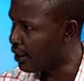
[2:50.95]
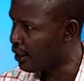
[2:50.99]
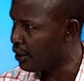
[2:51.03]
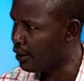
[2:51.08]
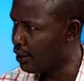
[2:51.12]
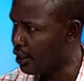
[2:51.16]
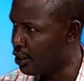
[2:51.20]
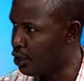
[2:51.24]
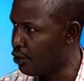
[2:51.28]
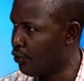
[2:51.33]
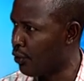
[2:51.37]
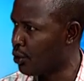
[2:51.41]
the
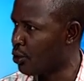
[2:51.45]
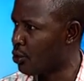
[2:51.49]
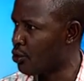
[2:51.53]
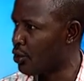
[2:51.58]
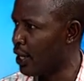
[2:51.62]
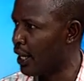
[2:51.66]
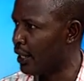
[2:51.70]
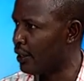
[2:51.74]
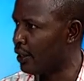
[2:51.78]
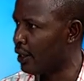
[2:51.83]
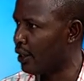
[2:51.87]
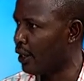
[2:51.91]
civil
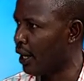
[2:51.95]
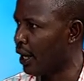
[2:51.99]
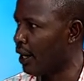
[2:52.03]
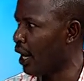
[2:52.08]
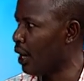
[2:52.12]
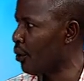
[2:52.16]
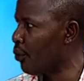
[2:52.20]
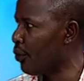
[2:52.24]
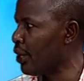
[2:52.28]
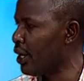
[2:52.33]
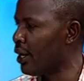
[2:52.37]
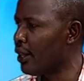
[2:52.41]
society,
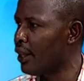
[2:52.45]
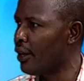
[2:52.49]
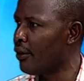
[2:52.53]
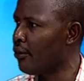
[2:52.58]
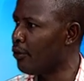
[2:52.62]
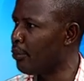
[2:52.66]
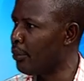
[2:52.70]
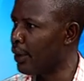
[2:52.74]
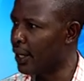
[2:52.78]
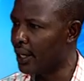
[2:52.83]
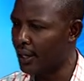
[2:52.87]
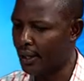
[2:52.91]
and really they've
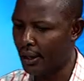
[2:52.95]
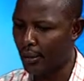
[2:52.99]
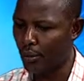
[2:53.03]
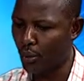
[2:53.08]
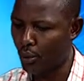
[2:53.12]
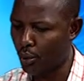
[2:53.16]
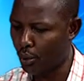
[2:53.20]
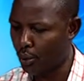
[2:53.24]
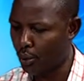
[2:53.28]
made them